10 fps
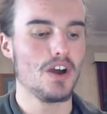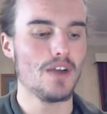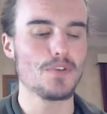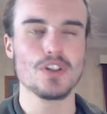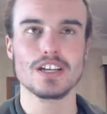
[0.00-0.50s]
I
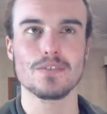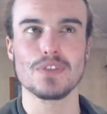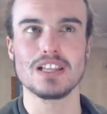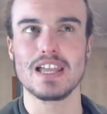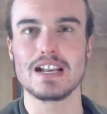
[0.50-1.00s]
feel like if
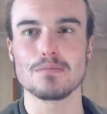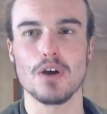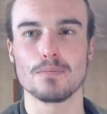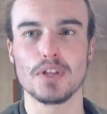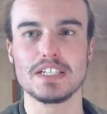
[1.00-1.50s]
they're leading
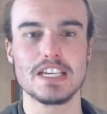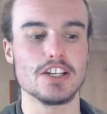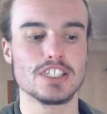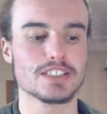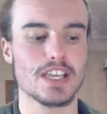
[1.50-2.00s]
by plenty, you
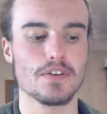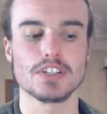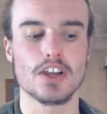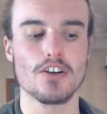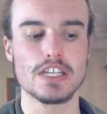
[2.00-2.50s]
just give it
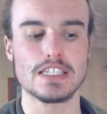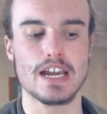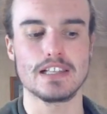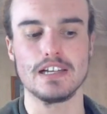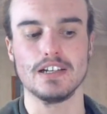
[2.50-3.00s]
to Cody
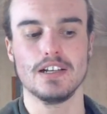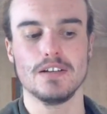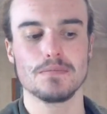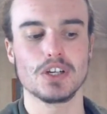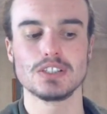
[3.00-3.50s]
Taylor
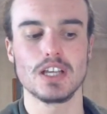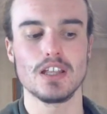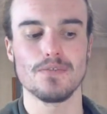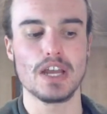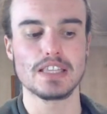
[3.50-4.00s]
because of
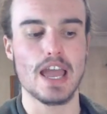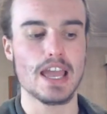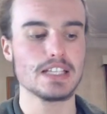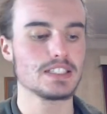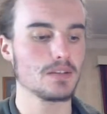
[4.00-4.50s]
the fact that
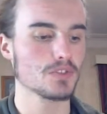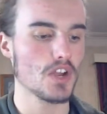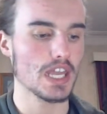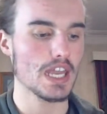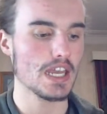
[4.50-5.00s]
he seems
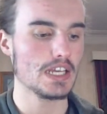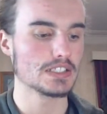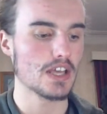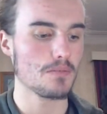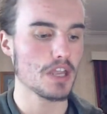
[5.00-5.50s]
like he
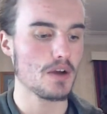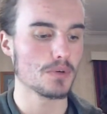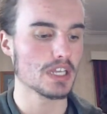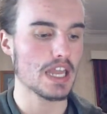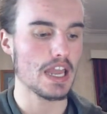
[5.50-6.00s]
is going to be able
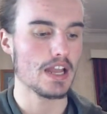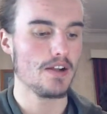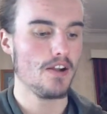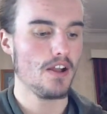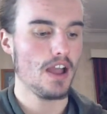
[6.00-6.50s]
to get,
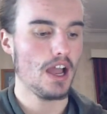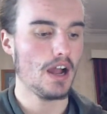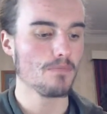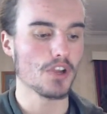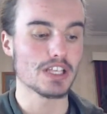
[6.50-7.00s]

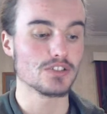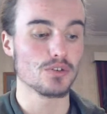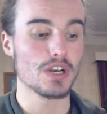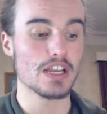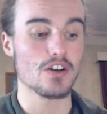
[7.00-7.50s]
like he's
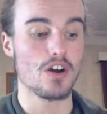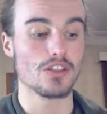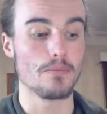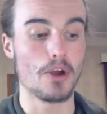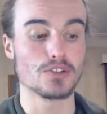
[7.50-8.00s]
already got
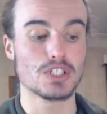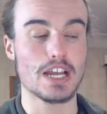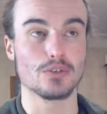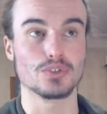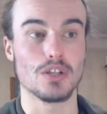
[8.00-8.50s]
the most
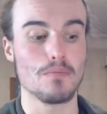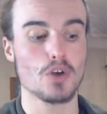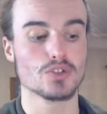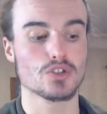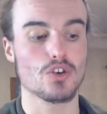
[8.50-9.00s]
tackles, the
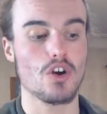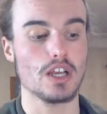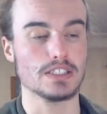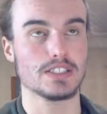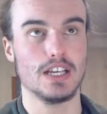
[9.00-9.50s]
most
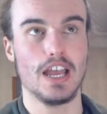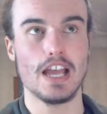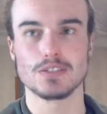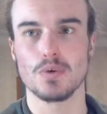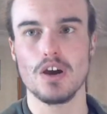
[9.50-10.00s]
tries
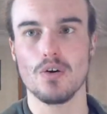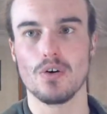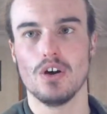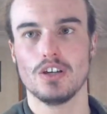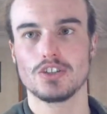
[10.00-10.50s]
as
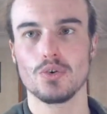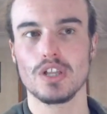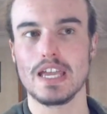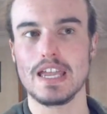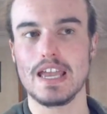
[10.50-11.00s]
well.
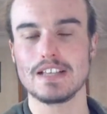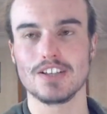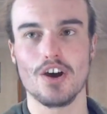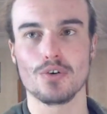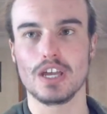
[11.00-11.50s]
Surely he has a
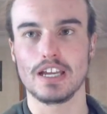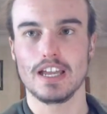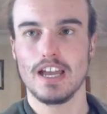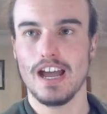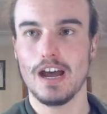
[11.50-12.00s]
goal kick
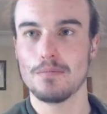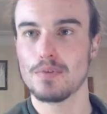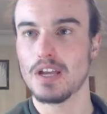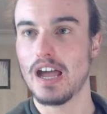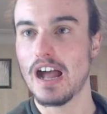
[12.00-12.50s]
up
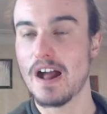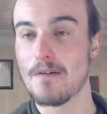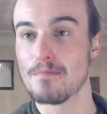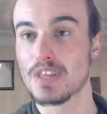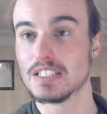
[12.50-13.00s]

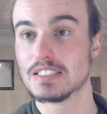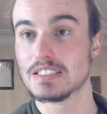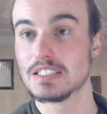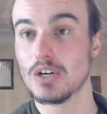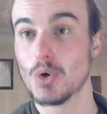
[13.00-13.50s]
in
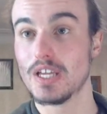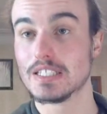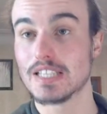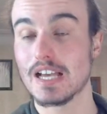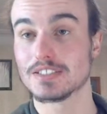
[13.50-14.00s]
his
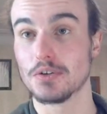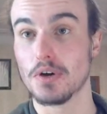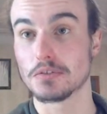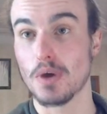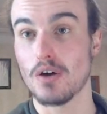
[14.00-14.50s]
arsenal
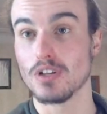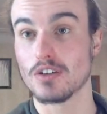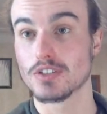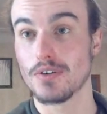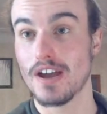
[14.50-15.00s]
as well. Lol,
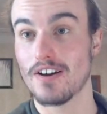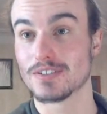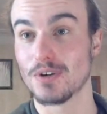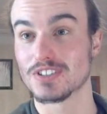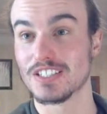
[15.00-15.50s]
2 hours
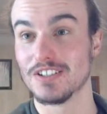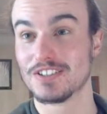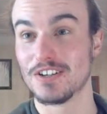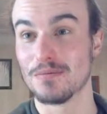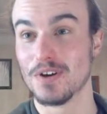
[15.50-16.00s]
watching
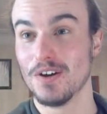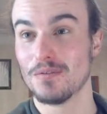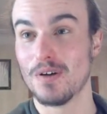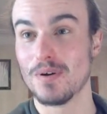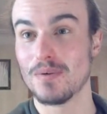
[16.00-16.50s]
YouTube
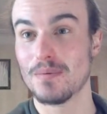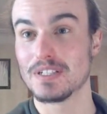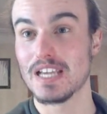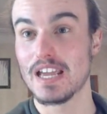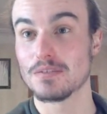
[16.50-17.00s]
while my mum and
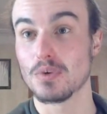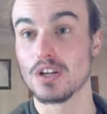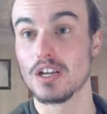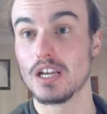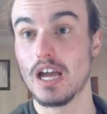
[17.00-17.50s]
dad
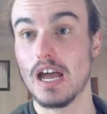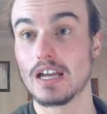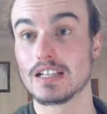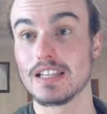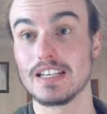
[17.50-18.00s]

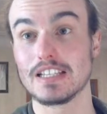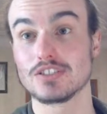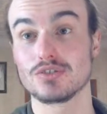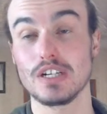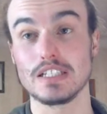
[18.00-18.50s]
were cleaning
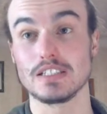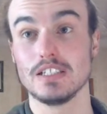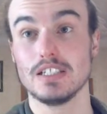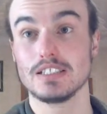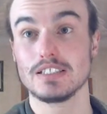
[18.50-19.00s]
street,
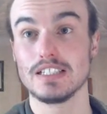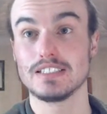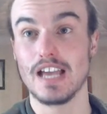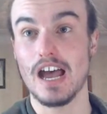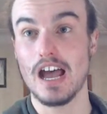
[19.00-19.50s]

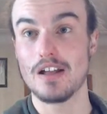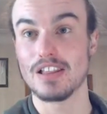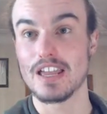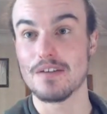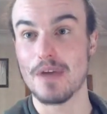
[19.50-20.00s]
says
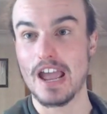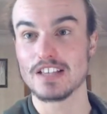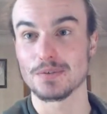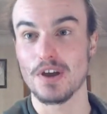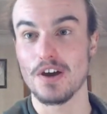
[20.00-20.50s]
Liam
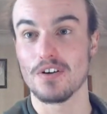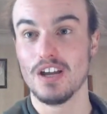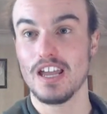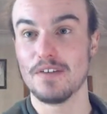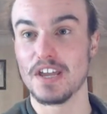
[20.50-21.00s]
as well.
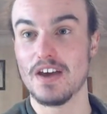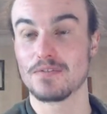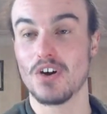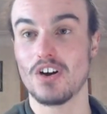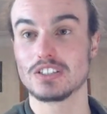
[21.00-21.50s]
And we
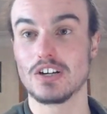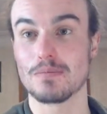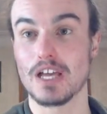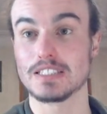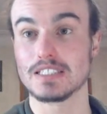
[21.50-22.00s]
have got Johnny
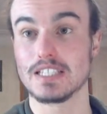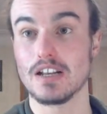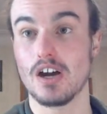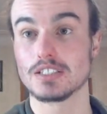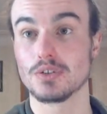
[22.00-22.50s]
Blazer said,
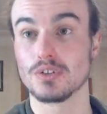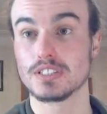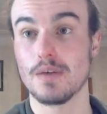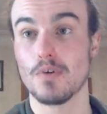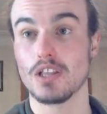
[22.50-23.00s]
I saw
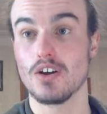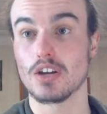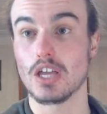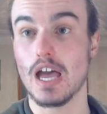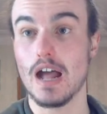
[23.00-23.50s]
Sam
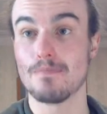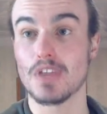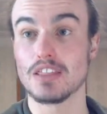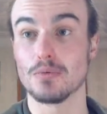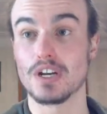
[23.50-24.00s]
Whitelock
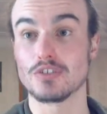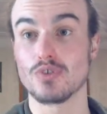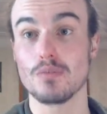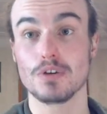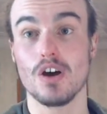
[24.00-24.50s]
get the winning
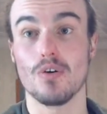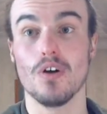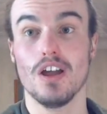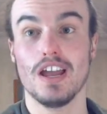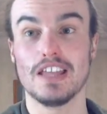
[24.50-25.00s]
drop
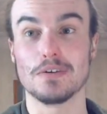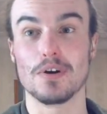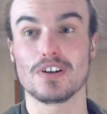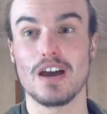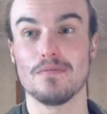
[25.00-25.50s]
goal at the
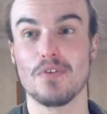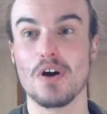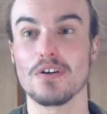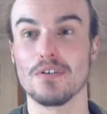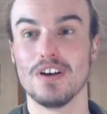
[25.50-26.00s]
World Cup
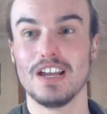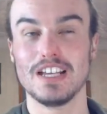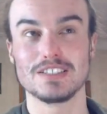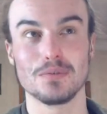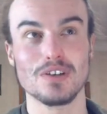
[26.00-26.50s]
final
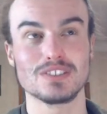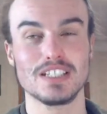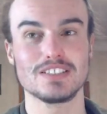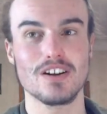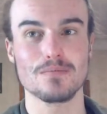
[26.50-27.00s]
as well,
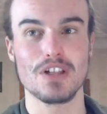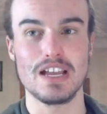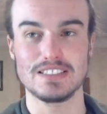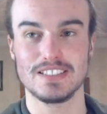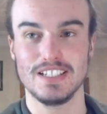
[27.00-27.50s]
says Johnny
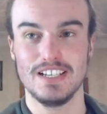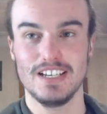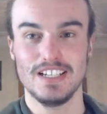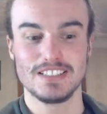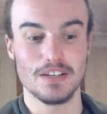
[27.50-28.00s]
Blaze.
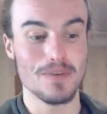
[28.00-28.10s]
So